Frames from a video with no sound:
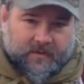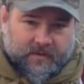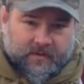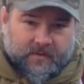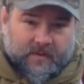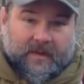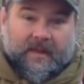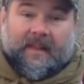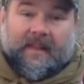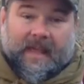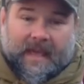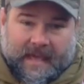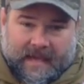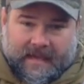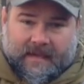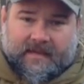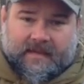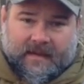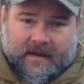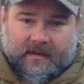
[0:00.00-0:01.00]
to the
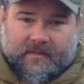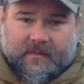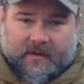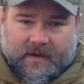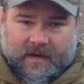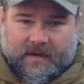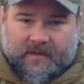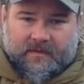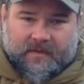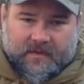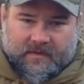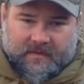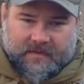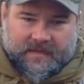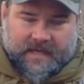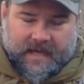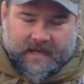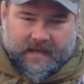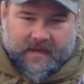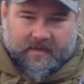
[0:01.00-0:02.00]
lake that I want to go to.
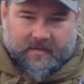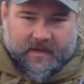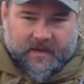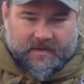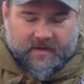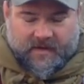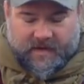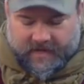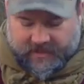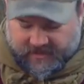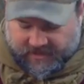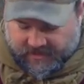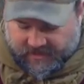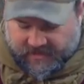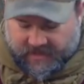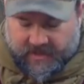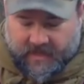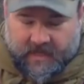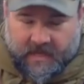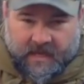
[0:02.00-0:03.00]
It's got to go that
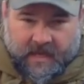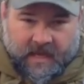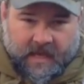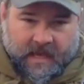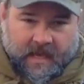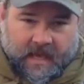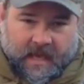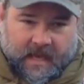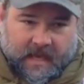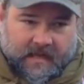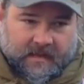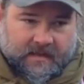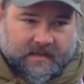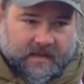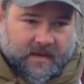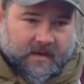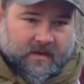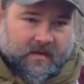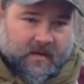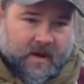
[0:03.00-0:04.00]
direction. And
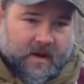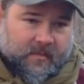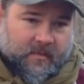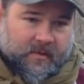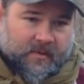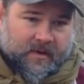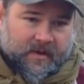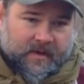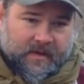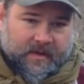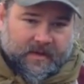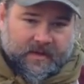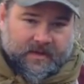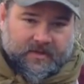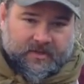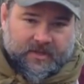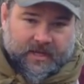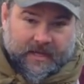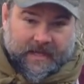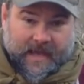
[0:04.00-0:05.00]
so I'm going to
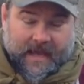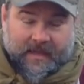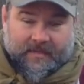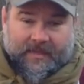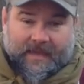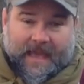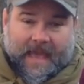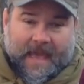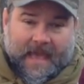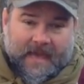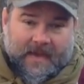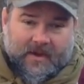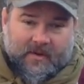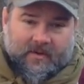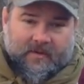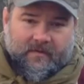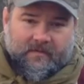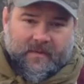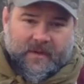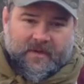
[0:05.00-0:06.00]
check out the
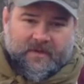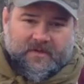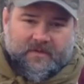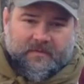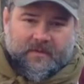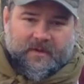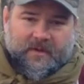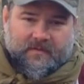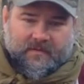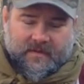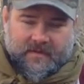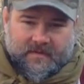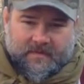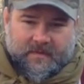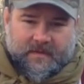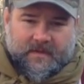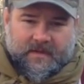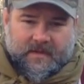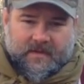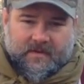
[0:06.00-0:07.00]
angle of measurement of this
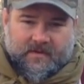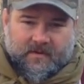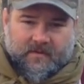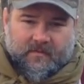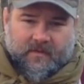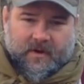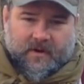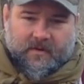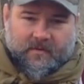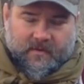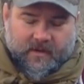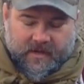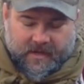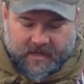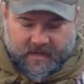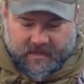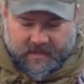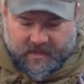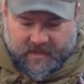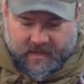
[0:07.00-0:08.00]
particular
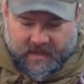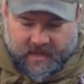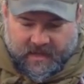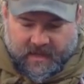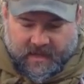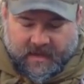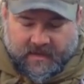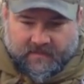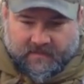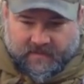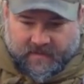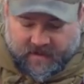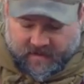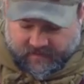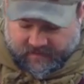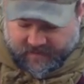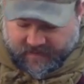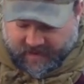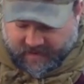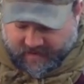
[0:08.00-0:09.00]
waterway,
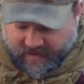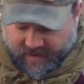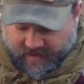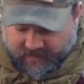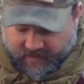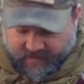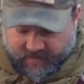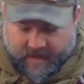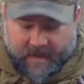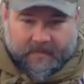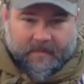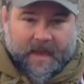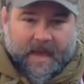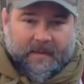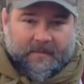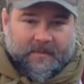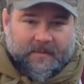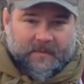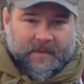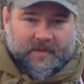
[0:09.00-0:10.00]
verify that with my
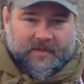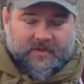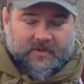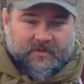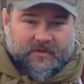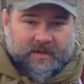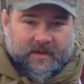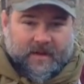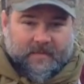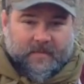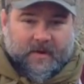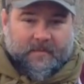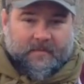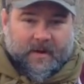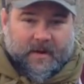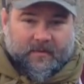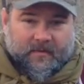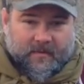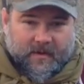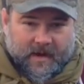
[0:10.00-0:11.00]
map to make sure that I'm on
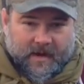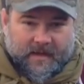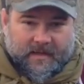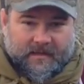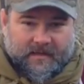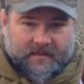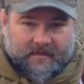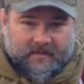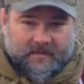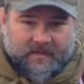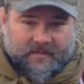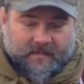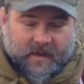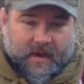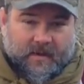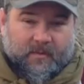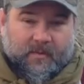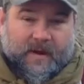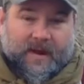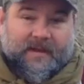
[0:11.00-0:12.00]
my right
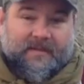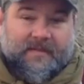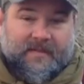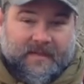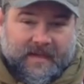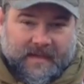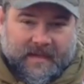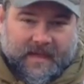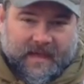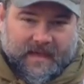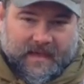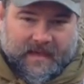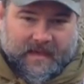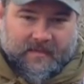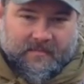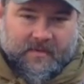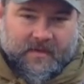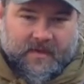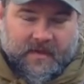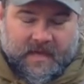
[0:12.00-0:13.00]
spot where I think I
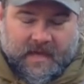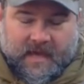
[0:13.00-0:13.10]
am.